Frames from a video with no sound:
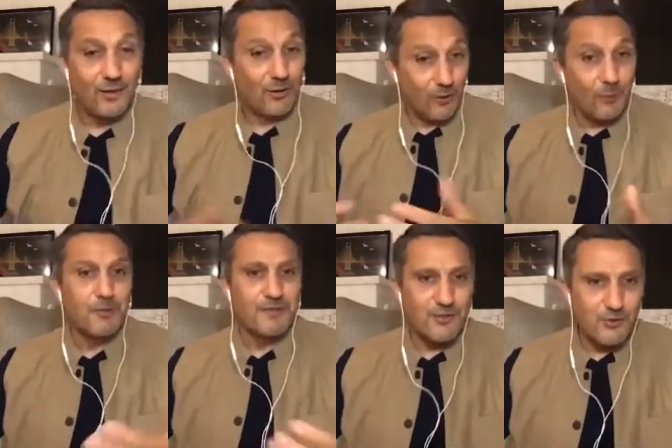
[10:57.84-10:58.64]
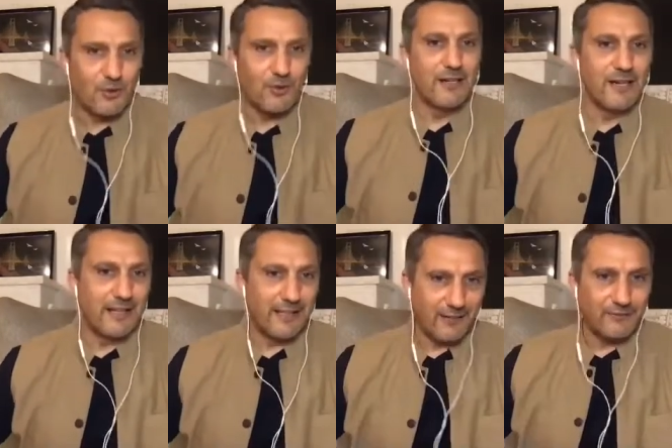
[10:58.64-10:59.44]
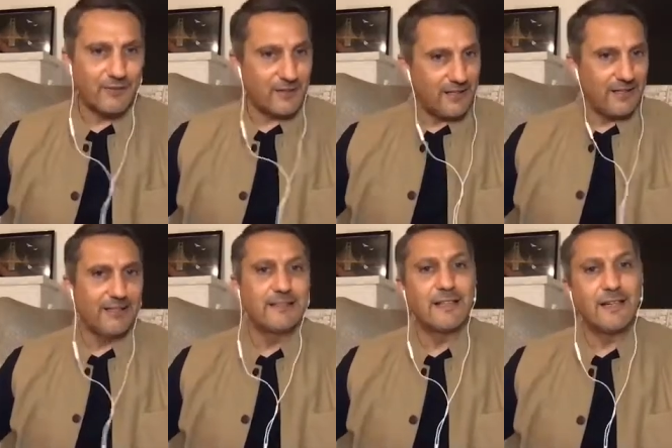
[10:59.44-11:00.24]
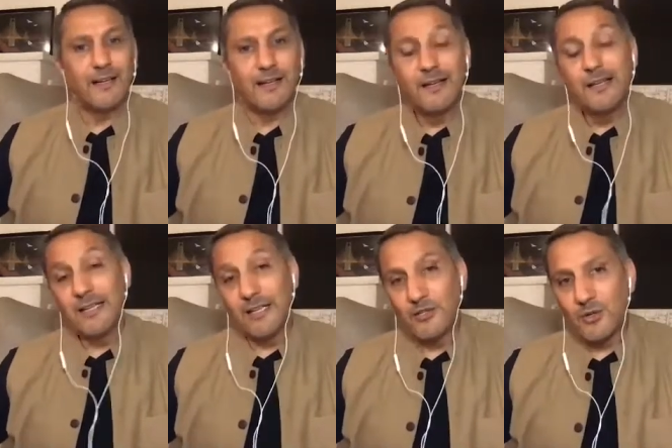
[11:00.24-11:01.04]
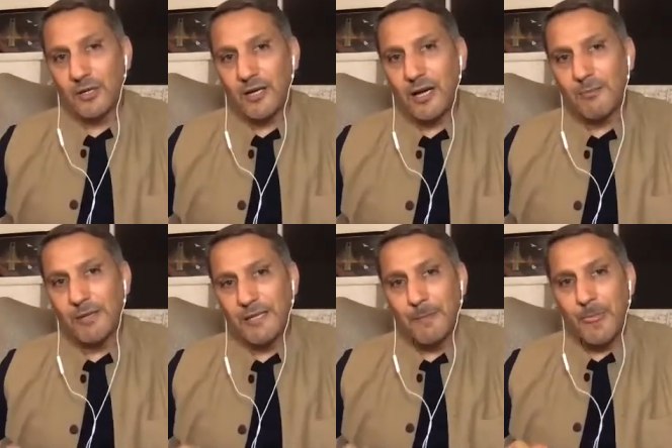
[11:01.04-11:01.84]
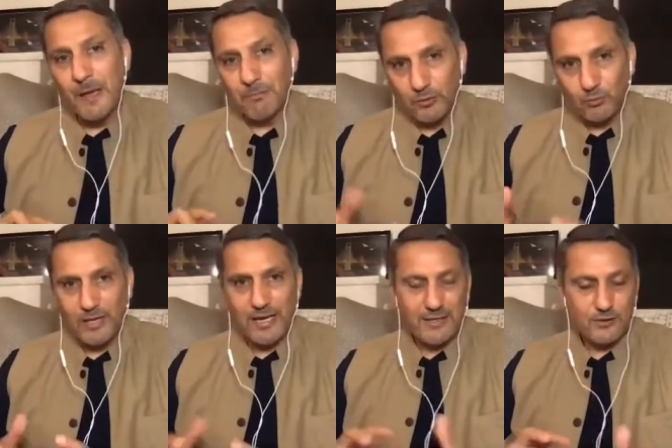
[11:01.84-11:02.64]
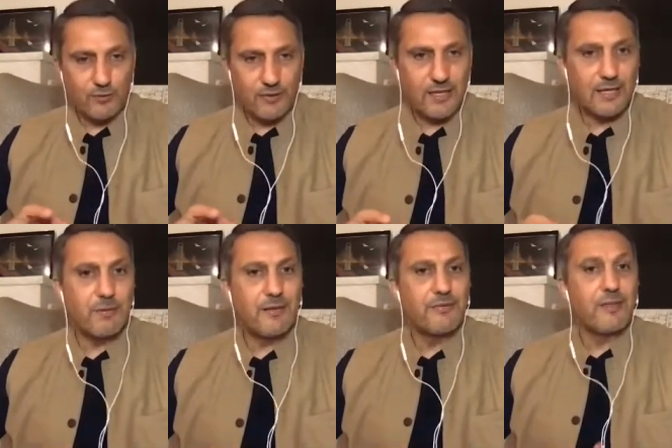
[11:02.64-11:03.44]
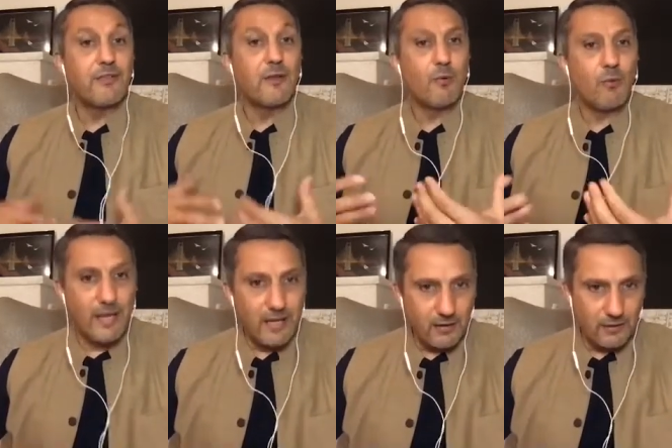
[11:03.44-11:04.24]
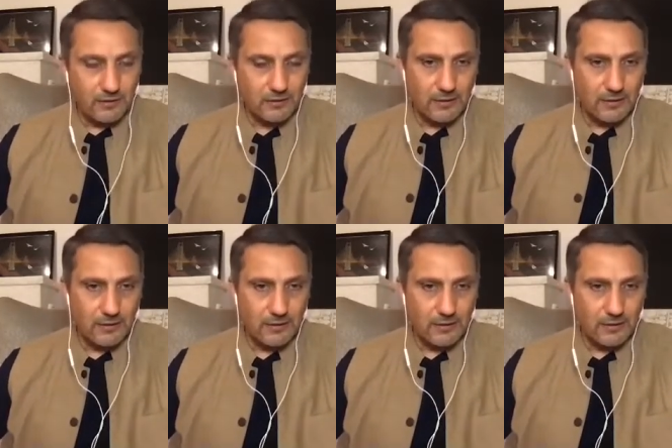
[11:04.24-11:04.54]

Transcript: always enjoy laughter and enjoy comedy. But one has to think about the theoretical